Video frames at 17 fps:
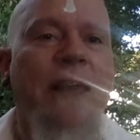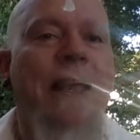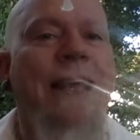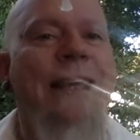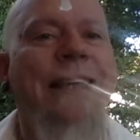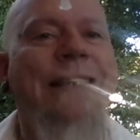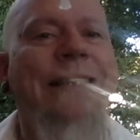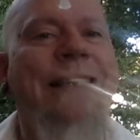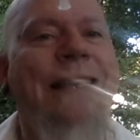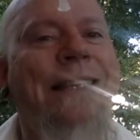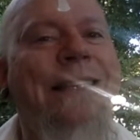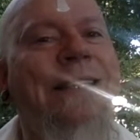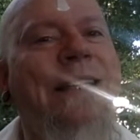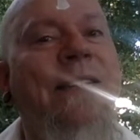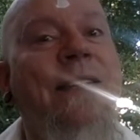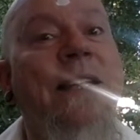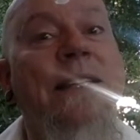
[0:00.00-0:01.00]
exists
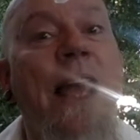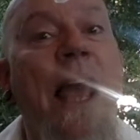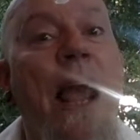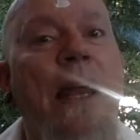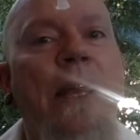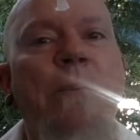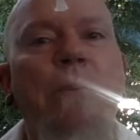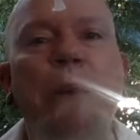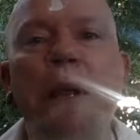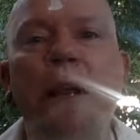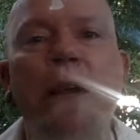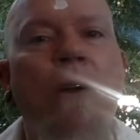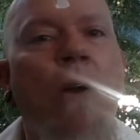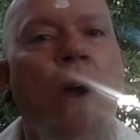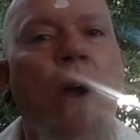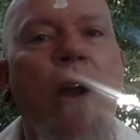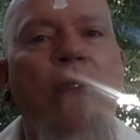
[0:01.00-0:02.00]
in the tiny beating
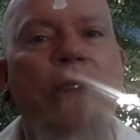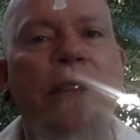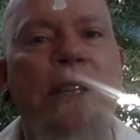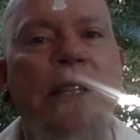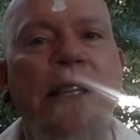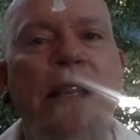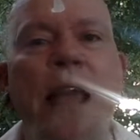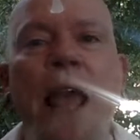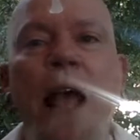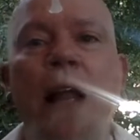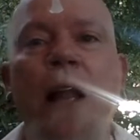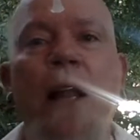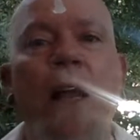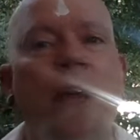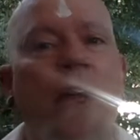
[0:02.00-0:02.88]
heart of a snail,